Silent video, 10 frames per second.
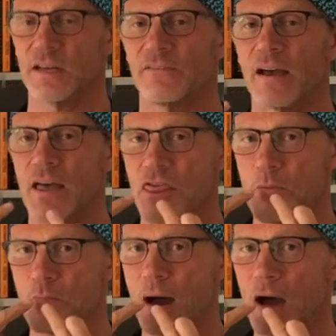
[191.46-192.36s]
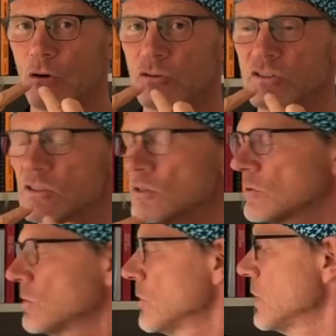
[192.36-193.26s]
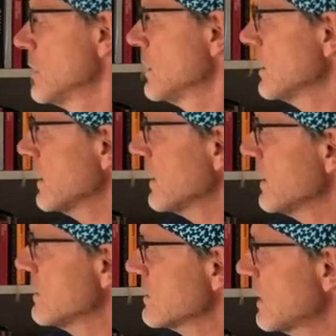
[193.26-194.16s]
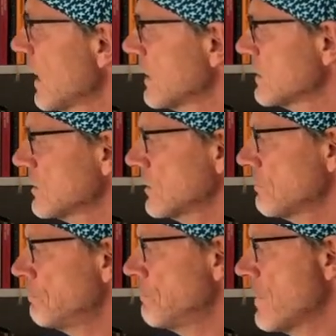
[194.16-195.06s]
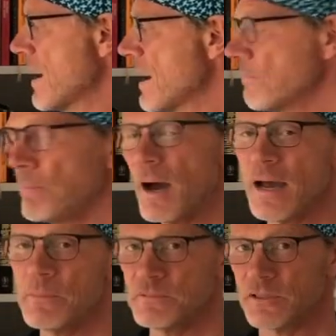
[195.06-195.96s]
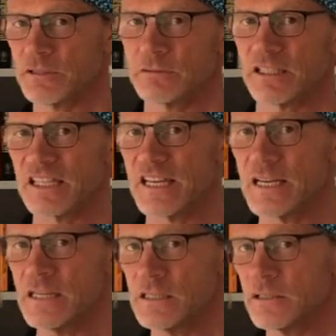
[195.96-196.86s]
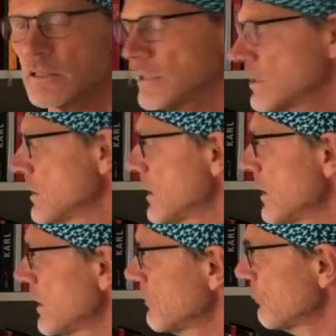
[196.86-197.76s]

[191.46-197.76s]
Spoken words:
via the mouth, inside the air pipe, the trachea, and